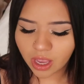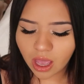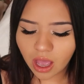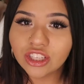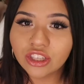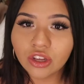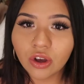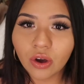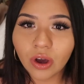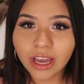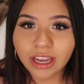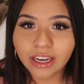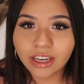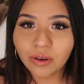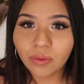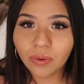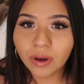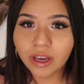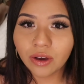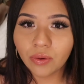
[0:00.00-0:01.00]
So
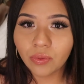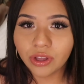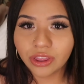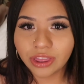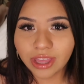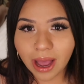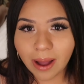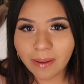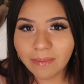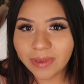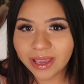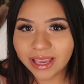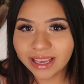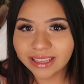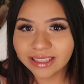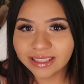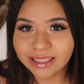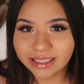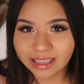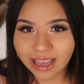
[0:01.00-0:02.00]
anyway, with that
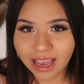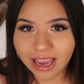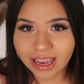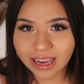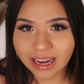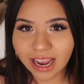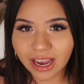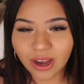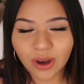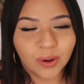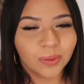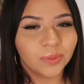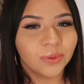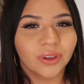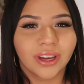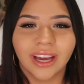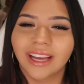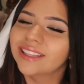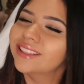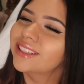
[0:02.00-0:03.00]
being said, I hope
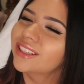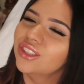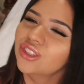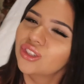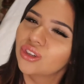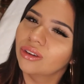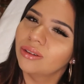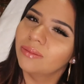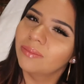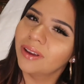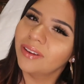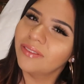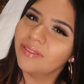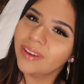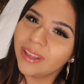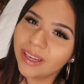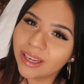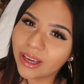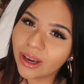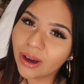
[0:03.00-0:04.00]
you guys enjoyed my
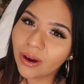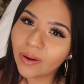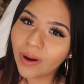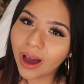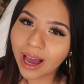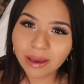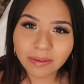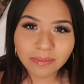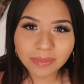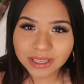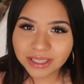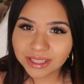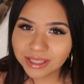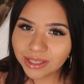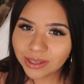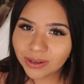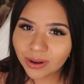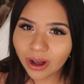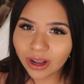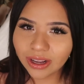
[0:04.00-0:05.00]
video. I
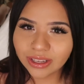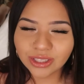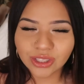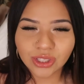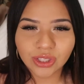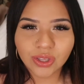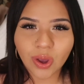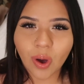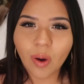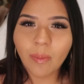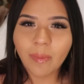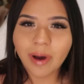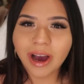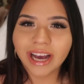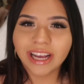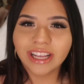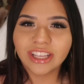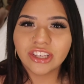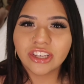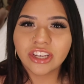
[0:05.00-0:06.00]
miss you all so
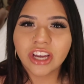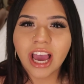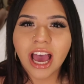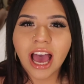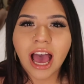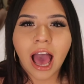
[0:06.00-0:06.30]
much.